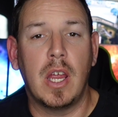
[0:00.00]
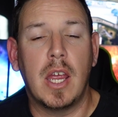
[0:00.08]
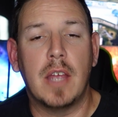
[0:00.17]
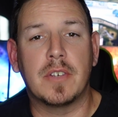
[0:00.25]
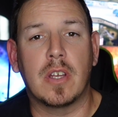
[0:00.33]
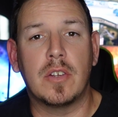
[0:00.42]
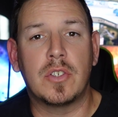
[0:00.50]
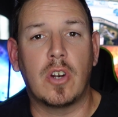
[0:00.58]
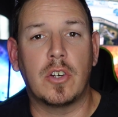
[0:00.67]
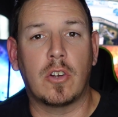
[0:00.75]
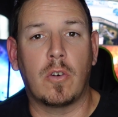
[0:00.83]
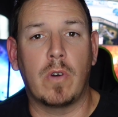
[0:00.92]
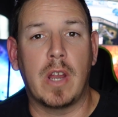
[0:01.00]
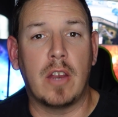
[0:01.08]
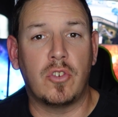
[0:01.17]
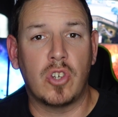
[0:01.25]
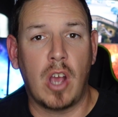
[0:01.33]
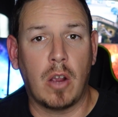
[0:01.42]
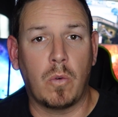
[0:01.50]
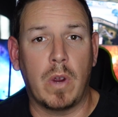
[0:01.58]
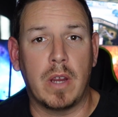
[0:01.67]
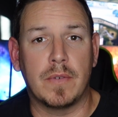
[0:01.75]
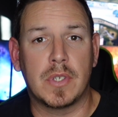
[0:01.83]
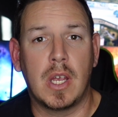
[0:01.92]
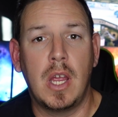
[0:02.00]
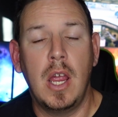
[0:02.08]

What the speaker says: it's going to start to create shock waves.